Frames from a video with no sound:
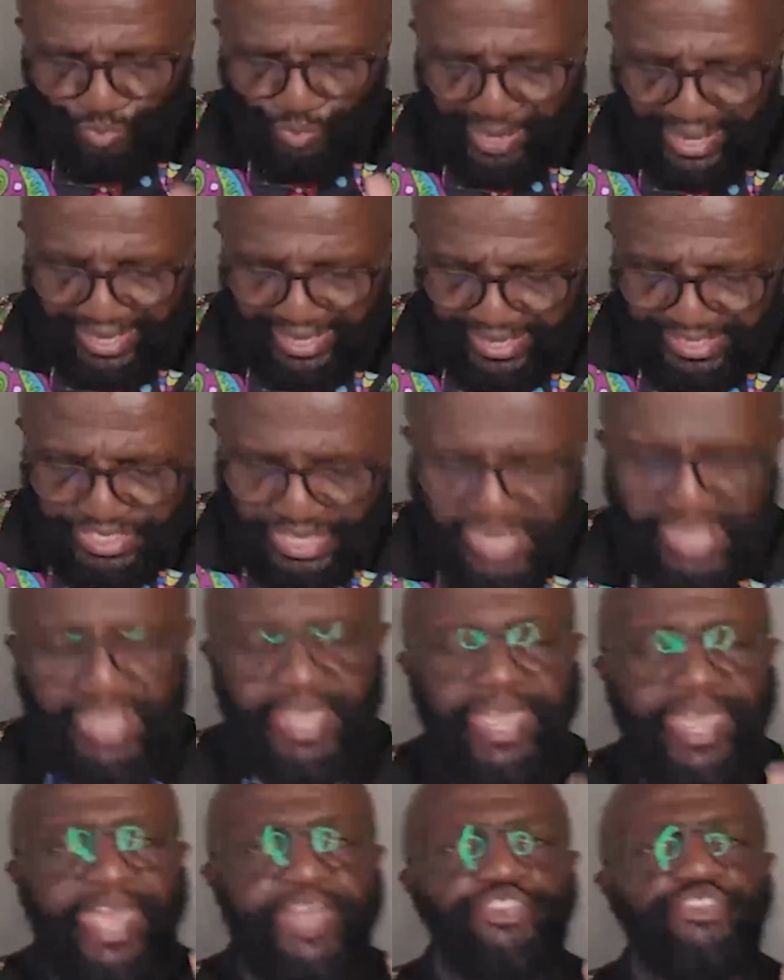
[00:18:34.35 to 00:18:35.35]
ways
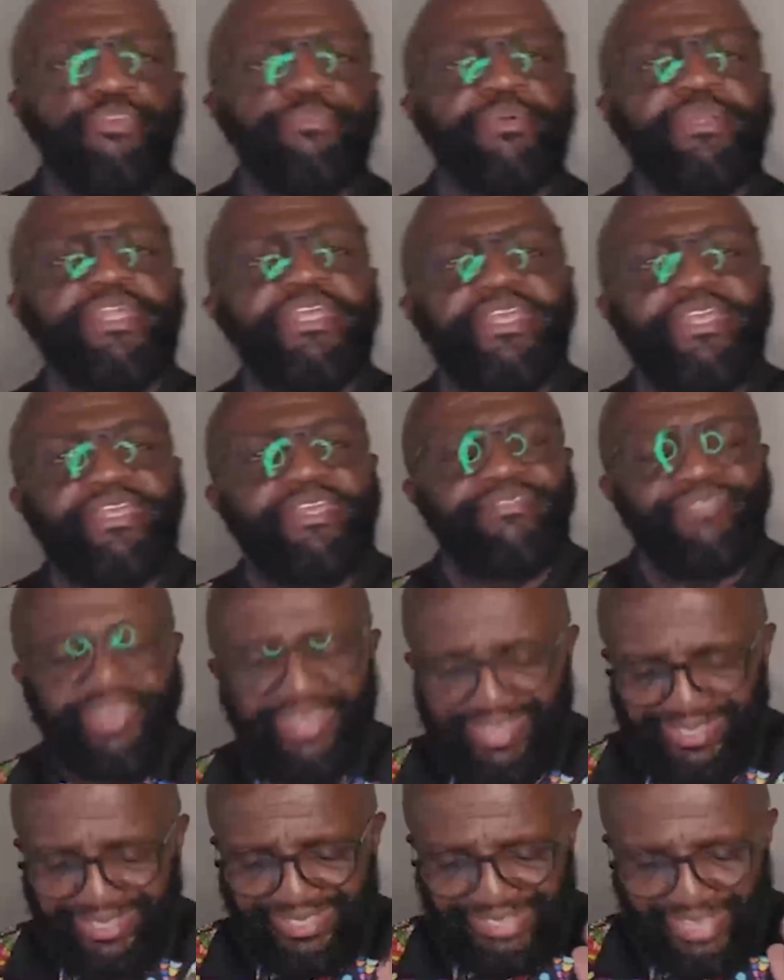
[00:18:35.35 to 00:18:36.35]
and you believe
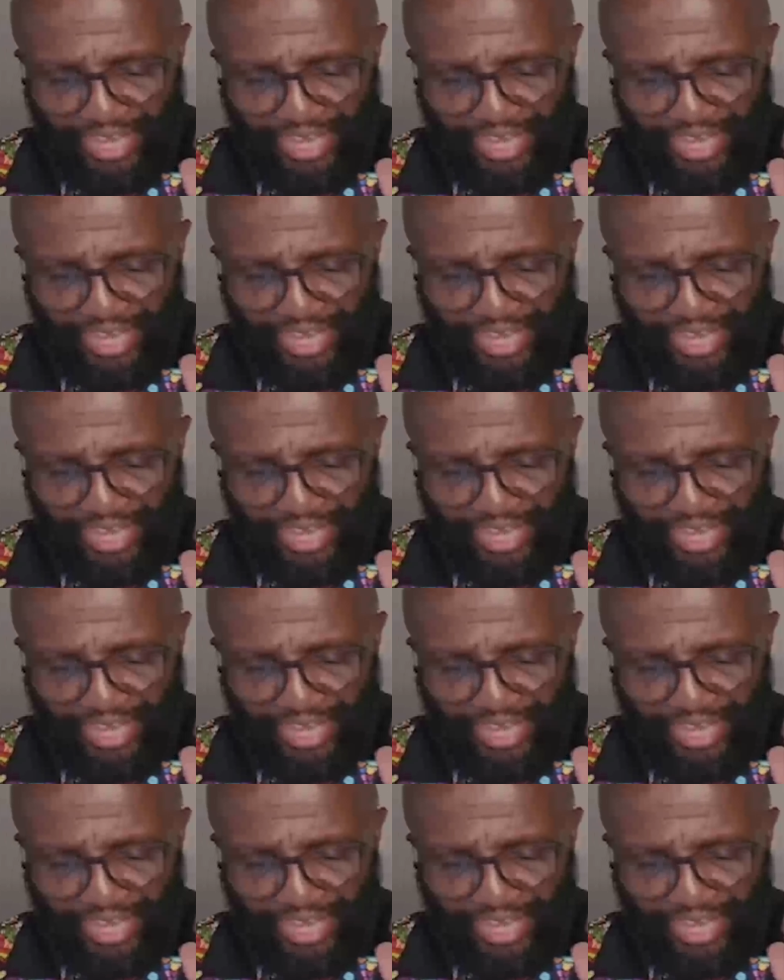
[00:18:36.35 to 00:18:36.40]
in